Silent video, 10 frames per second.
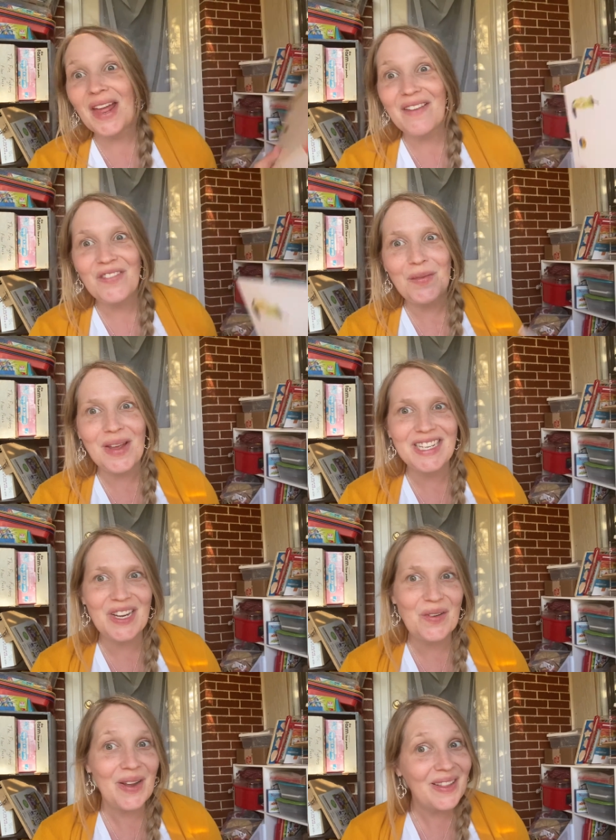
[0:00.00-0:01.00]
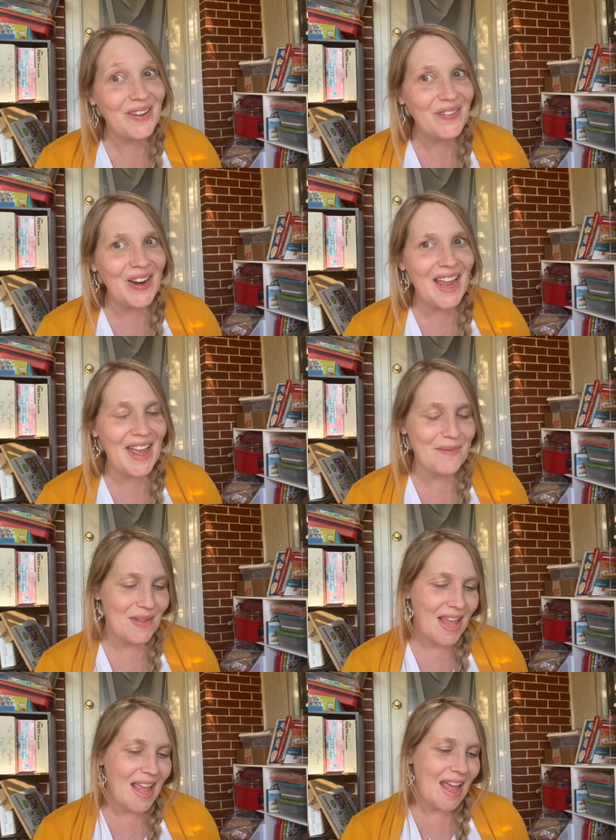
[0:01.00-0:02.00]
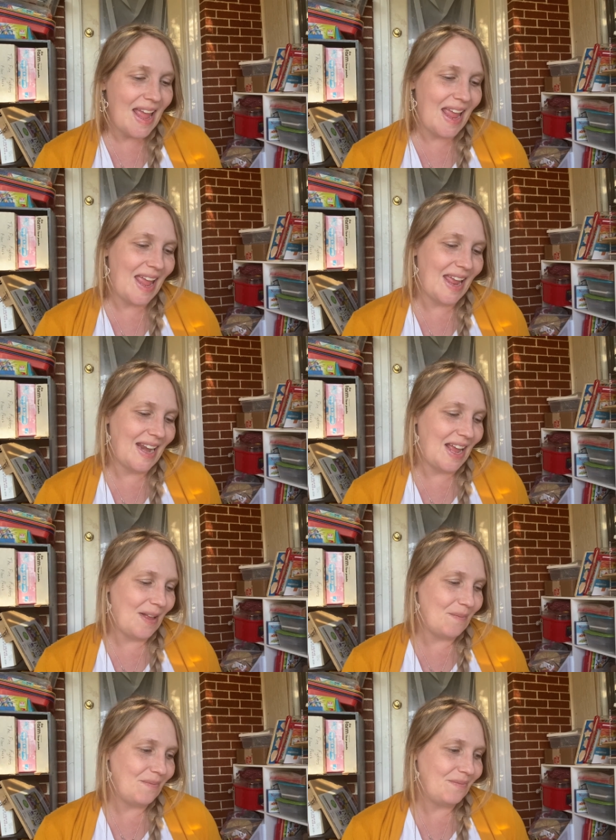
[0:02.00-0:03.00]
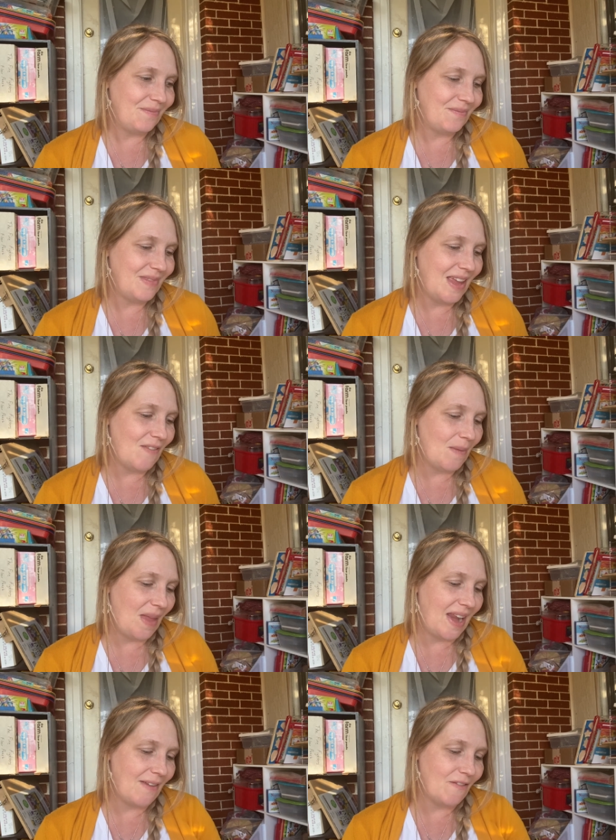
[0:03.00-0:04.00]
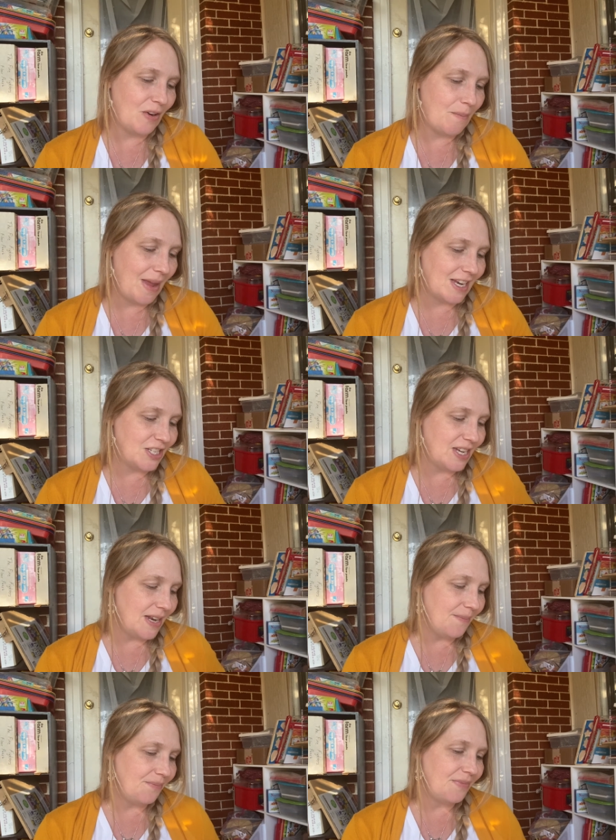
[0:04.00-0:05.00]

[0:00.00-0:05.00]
information quickly for him and give him that information.